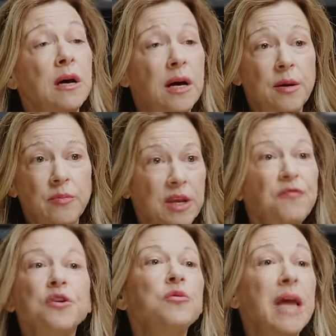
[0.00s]
um,
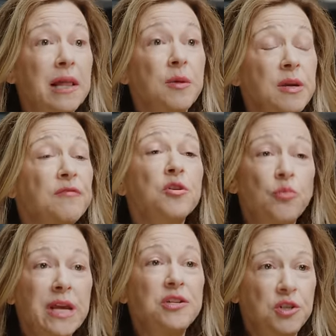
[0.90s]
if you yell at me, if you
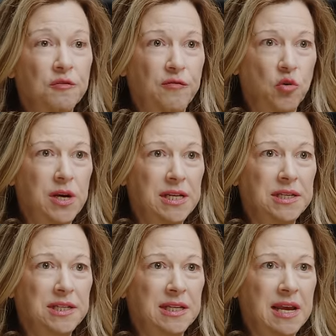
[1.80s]
raise your
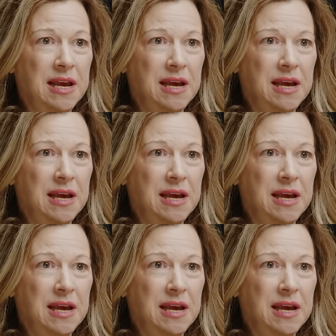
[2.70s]
voice,